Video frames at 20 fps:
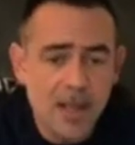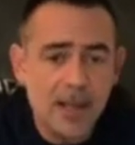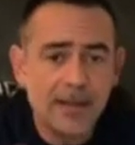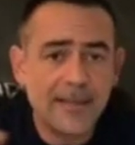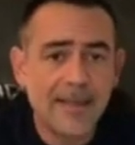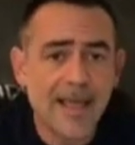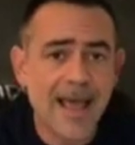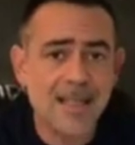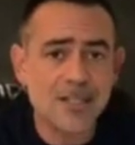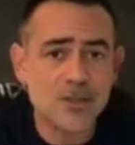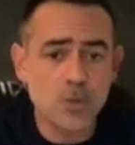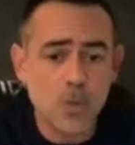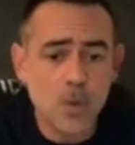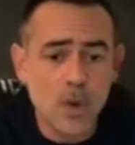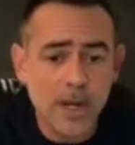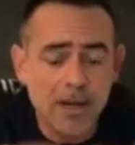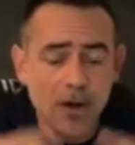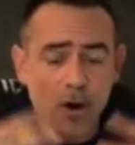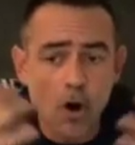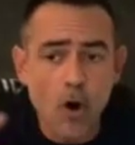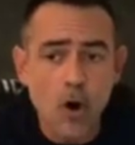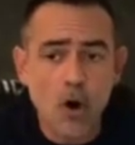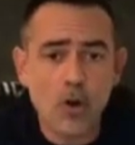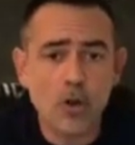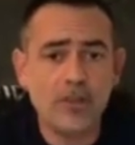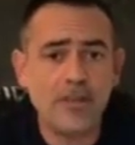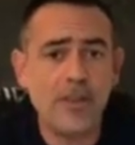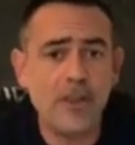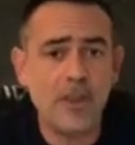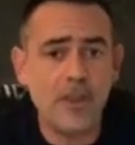That's when
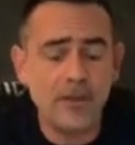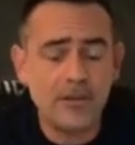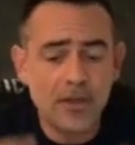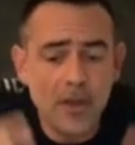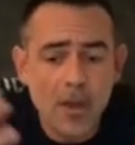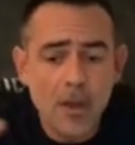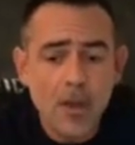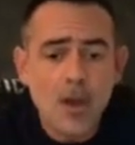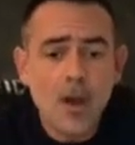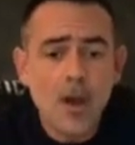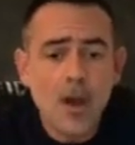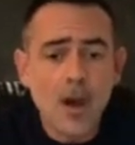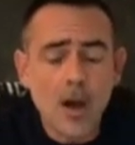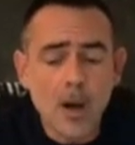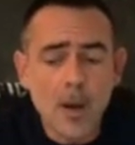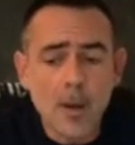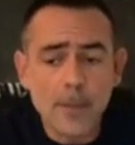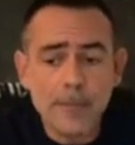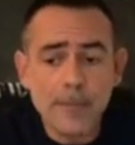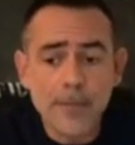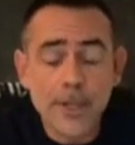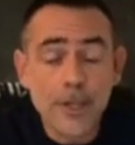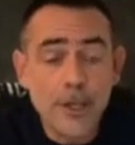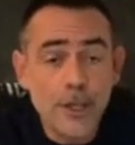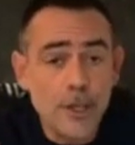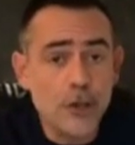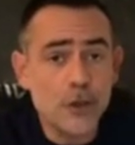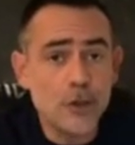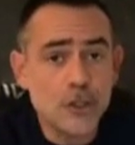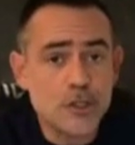all these
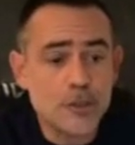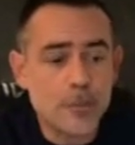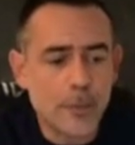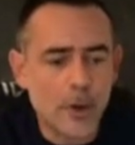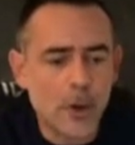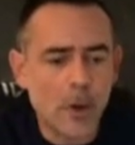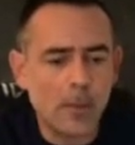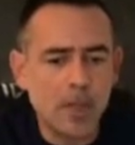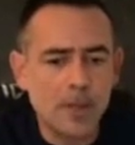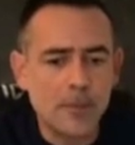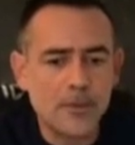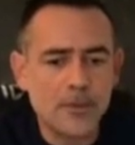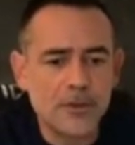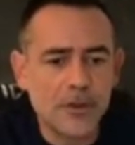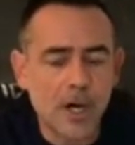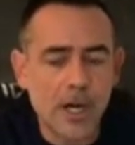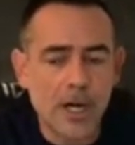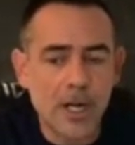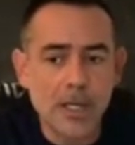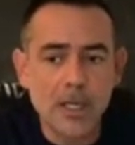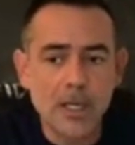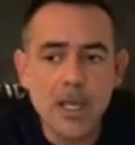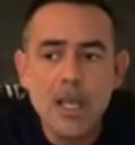huge problems started.